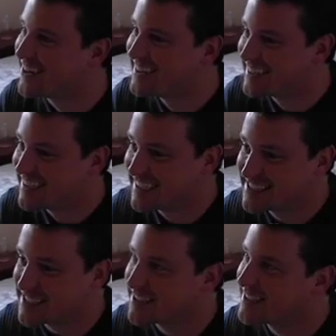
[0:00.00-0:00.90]
So
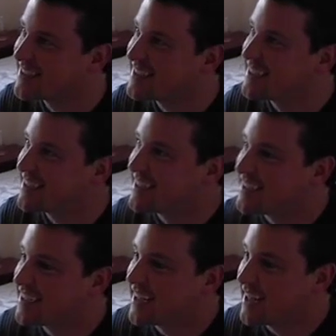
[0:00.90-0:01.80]
what's your part in Tell?
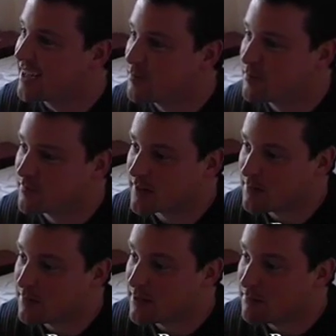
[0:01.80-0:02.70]
I'm
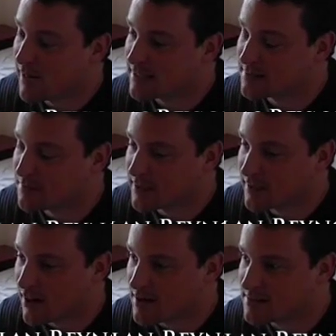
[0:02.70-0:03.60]
playing Matt, I'm
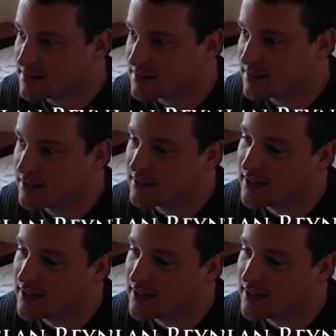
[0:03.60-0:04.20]
playing Karen's